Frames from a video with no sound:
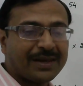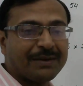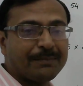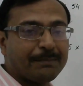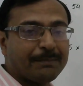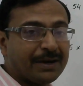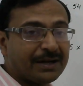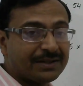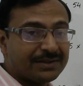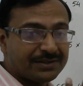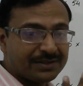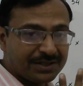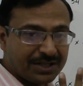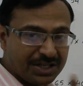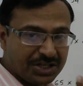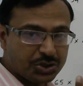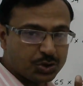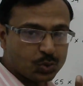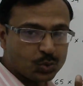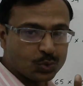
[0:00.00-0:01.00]
but
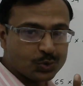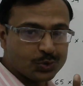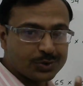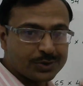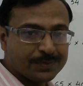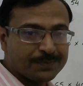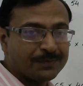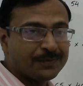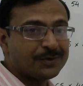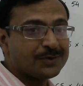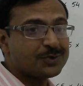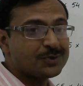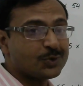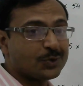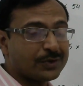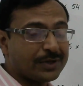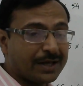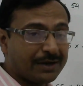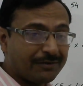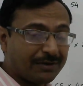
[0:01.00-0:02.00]
3 2s, so
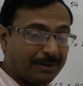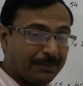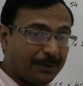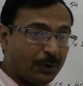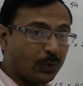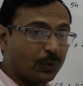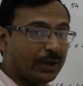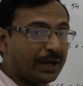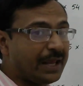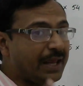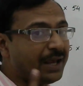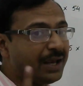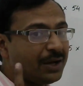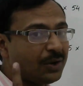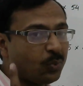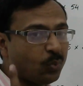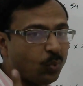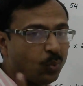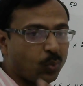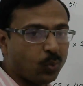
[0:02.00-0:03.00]
there will be only
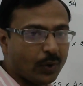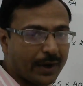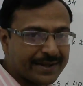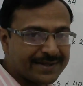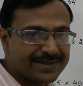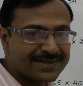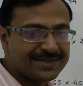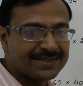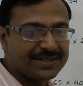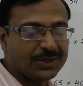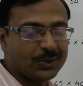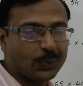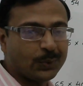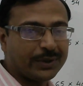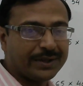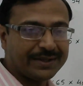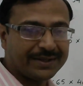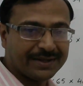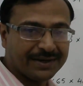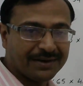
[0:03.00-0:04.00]
one 0
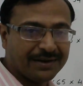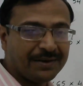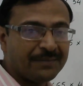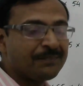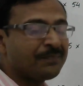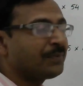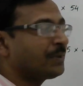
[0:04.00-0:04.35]
in the